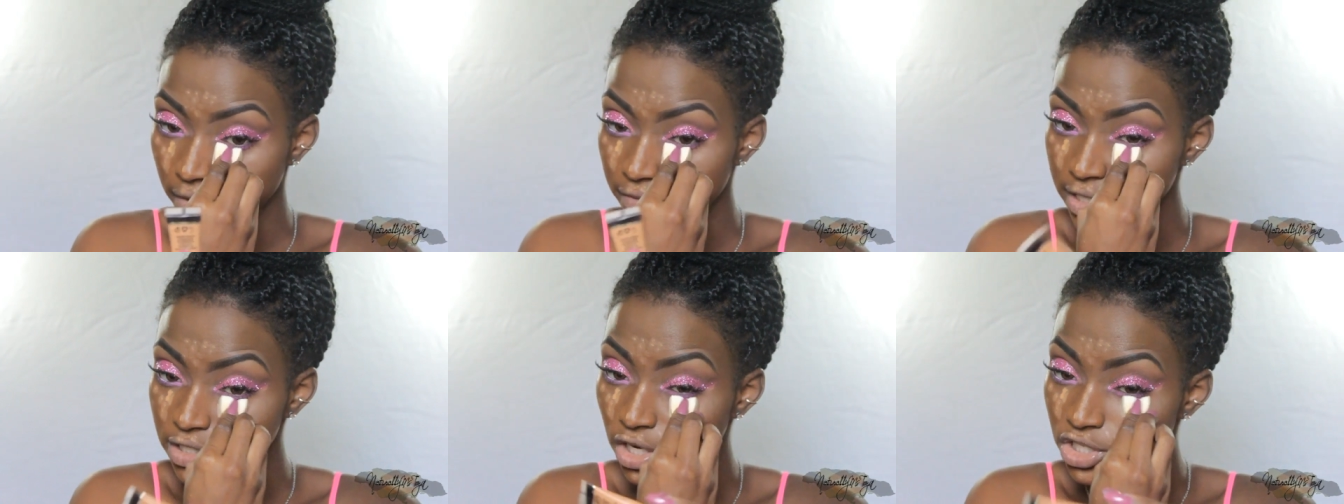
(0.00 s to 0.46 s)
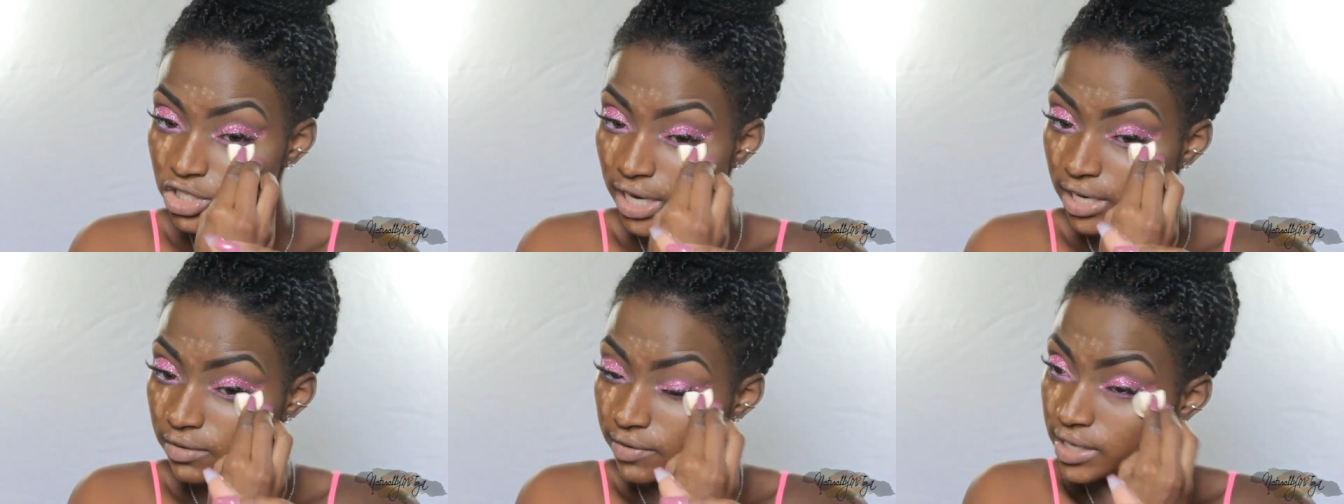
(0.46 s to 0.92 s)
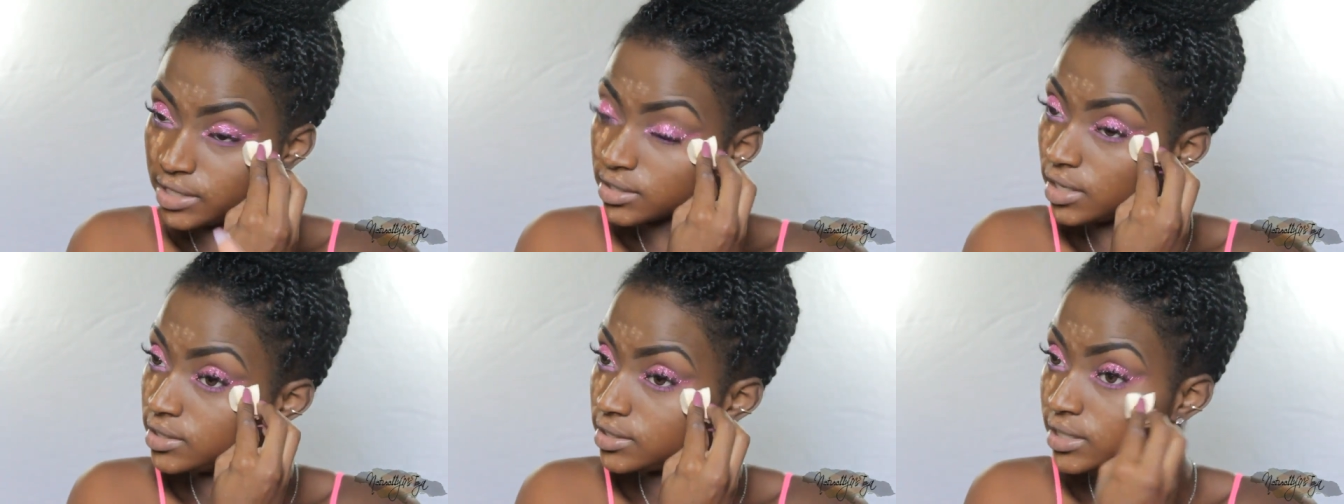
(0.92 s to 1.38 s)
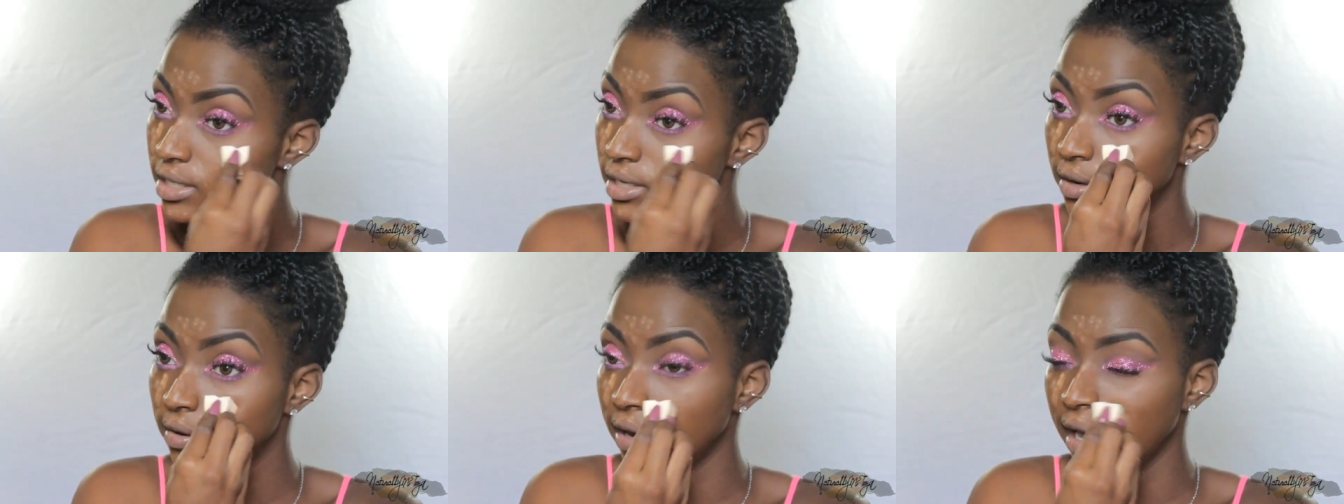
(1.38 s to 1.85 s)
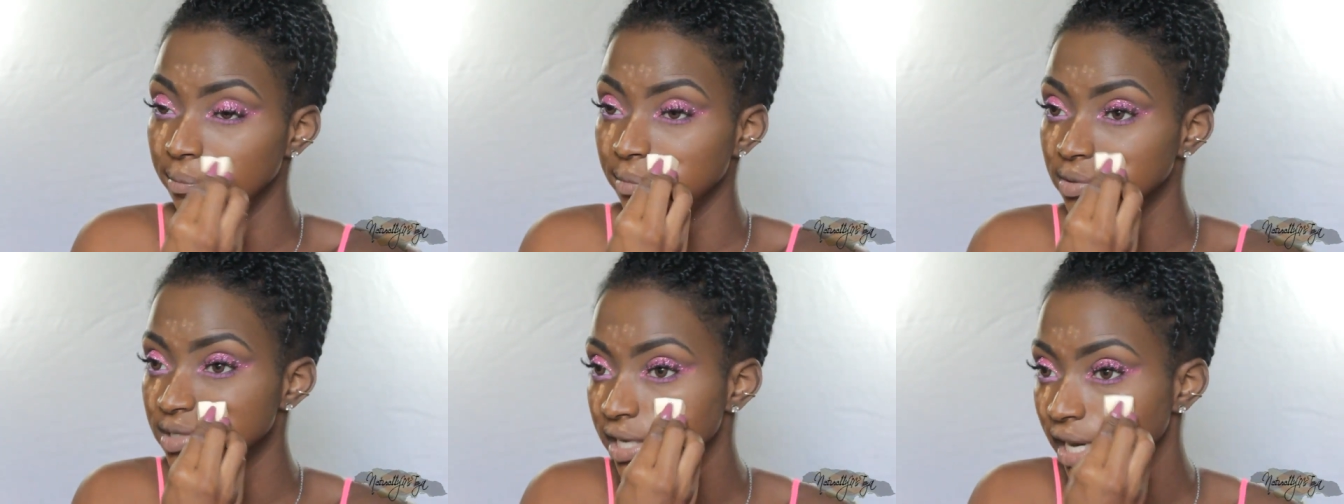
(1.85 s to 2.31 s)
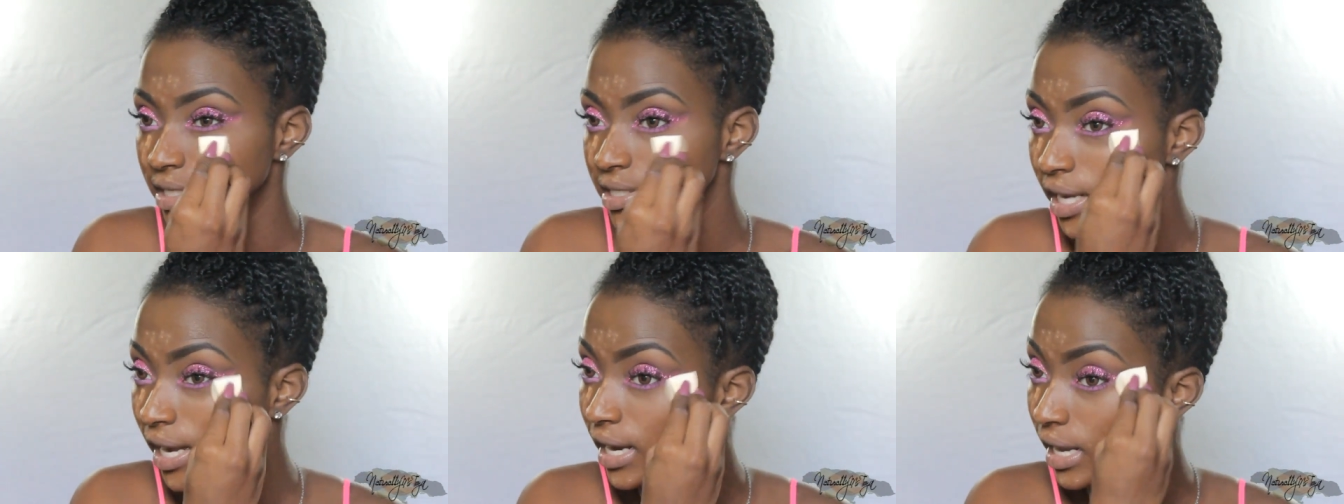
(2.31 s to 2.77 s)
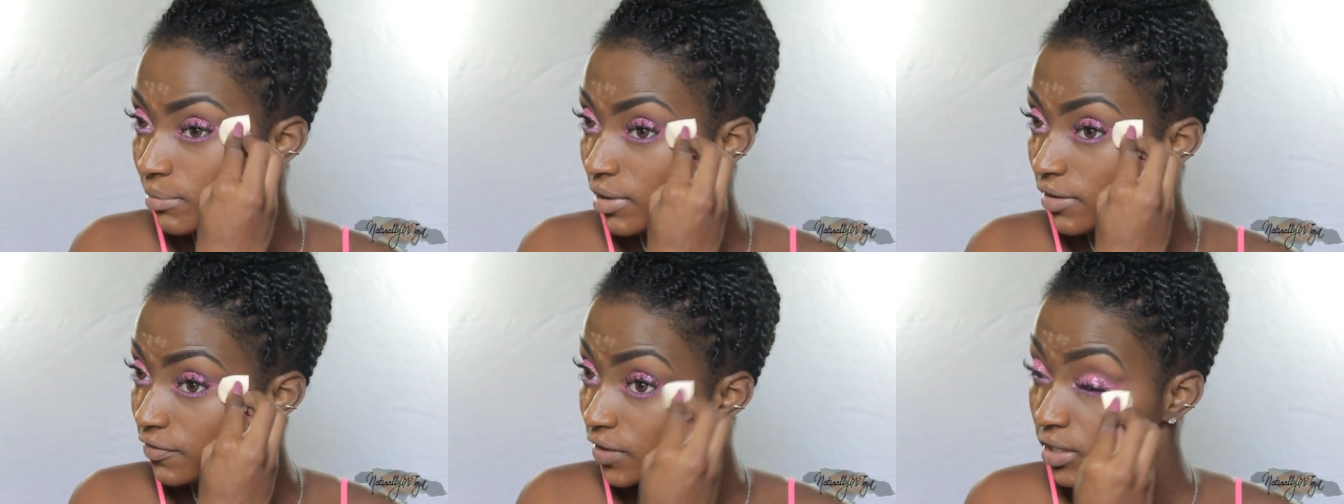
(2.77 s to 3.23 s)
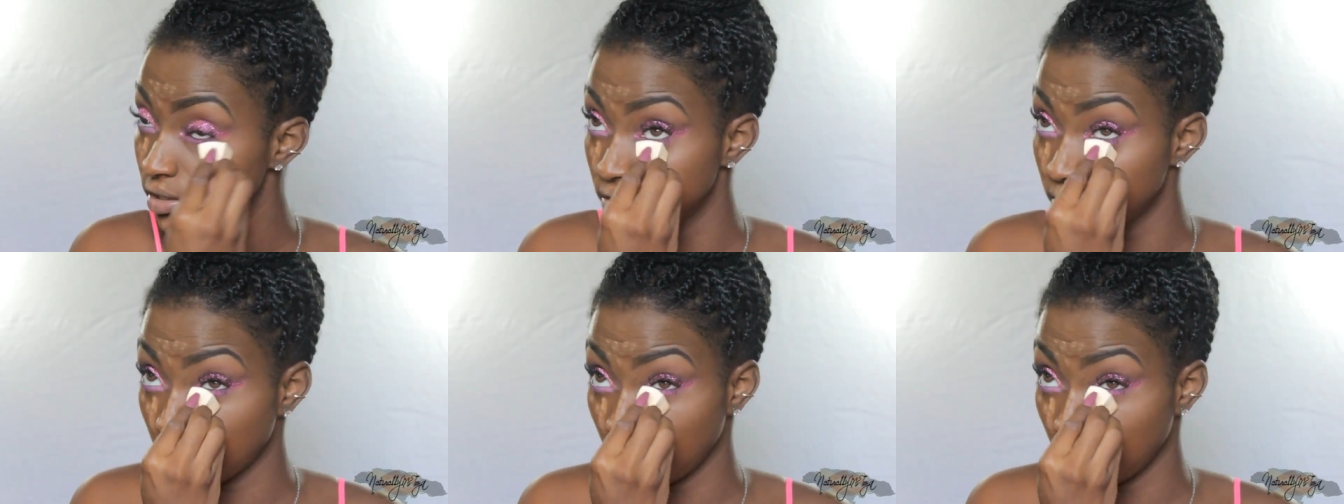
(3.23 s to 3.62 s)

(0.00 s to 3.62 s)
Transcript: Retouch and Erase Concealer. I'm using that to highlight my face.